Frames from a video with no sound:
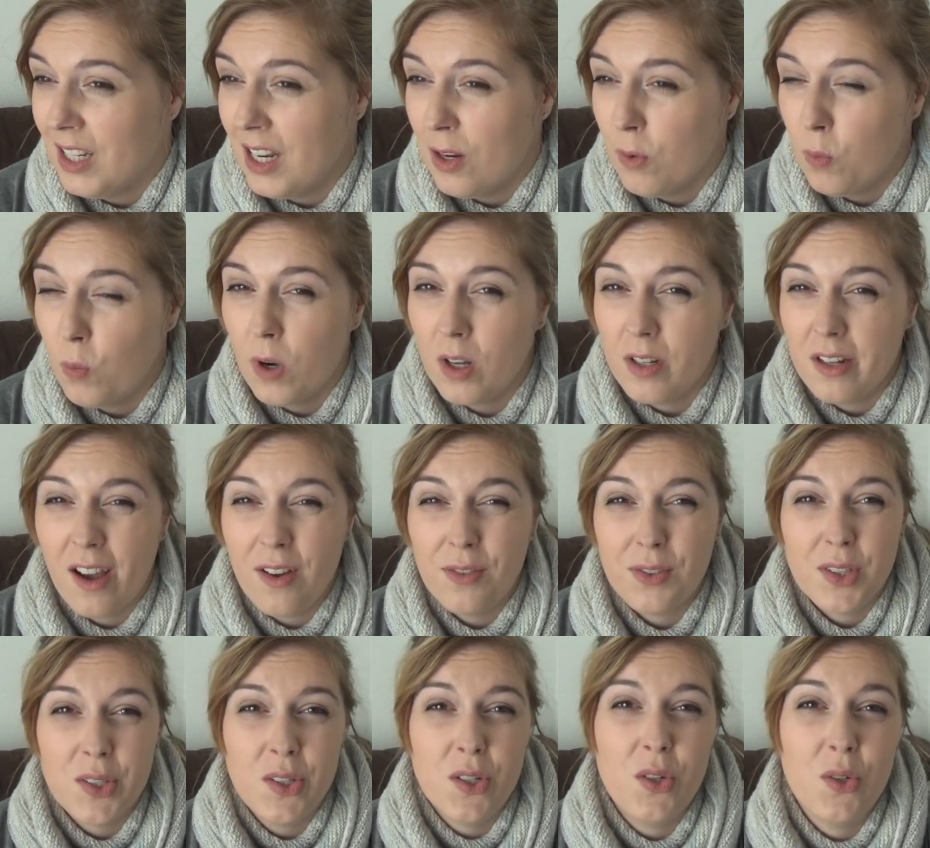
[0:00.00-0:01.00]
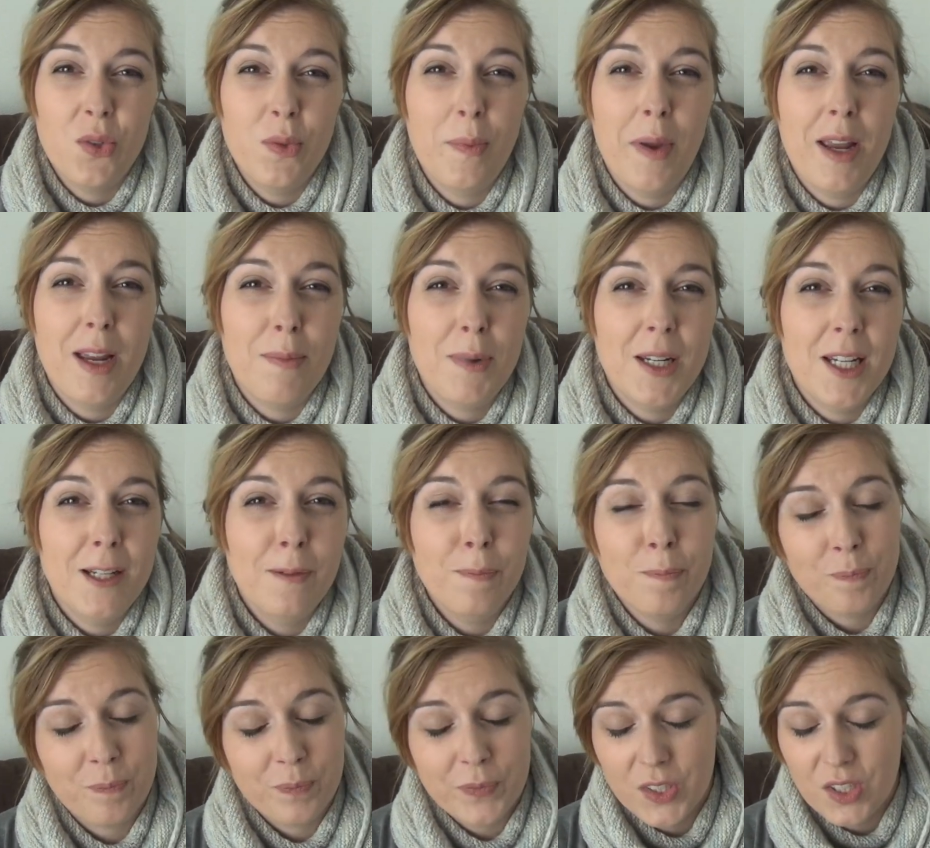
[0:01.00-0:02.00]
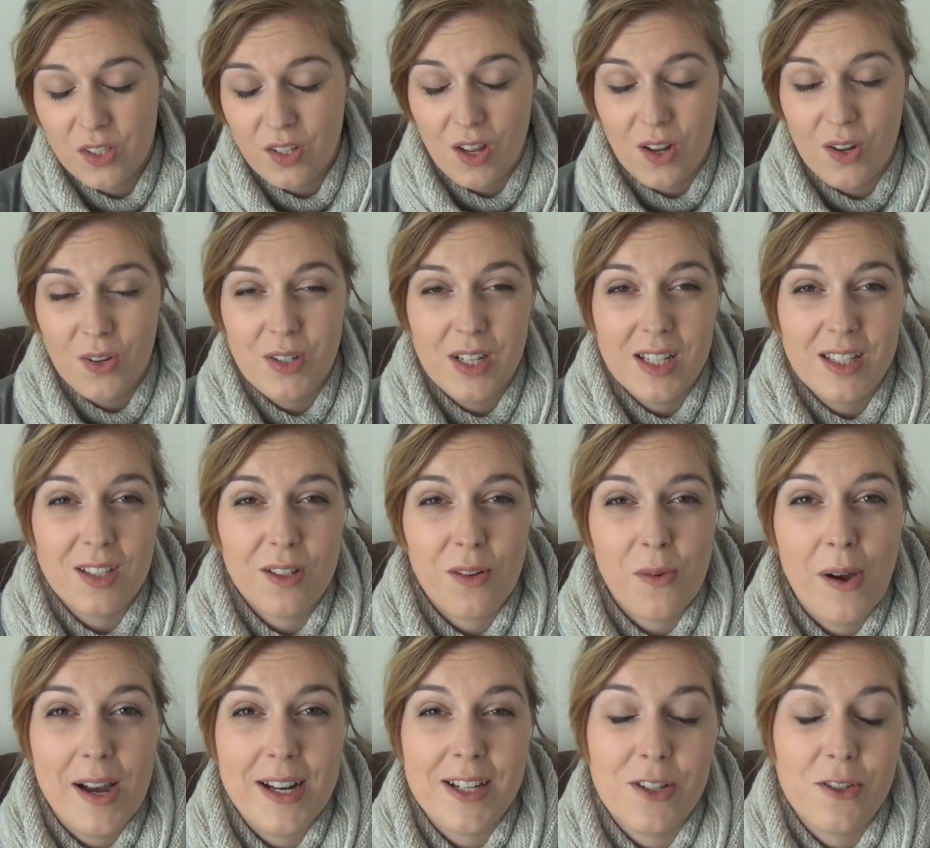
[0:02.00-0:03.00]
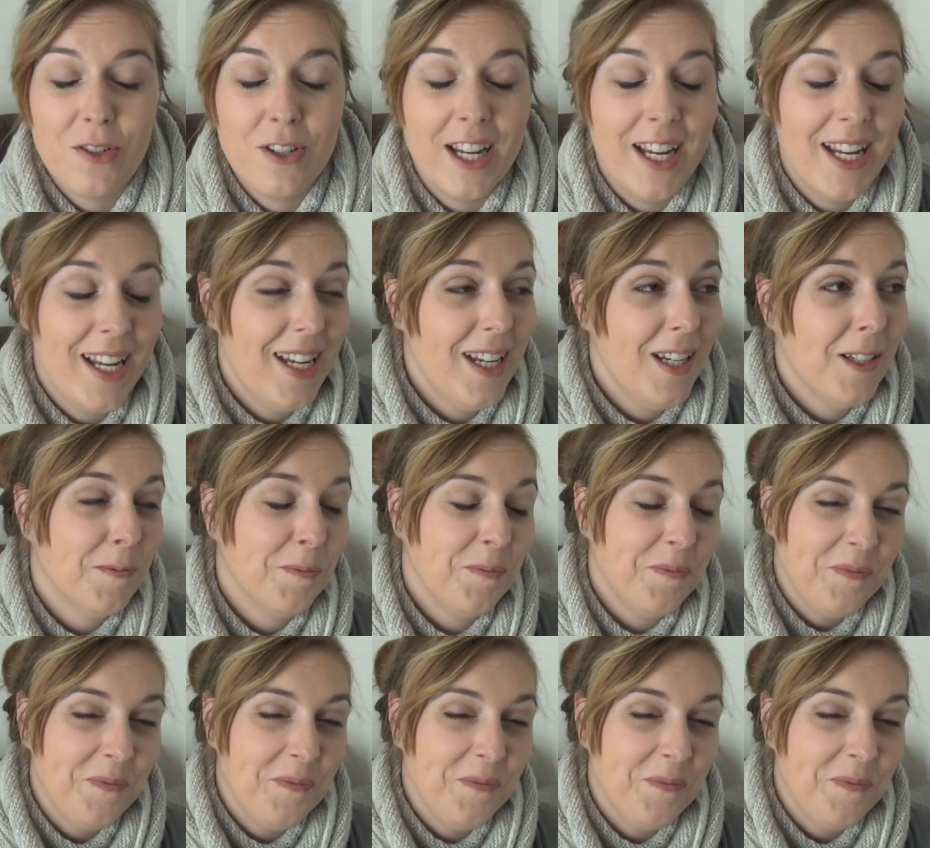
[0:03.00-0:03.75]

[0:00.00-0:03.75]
in one afternoon maybe, so that's quite okay.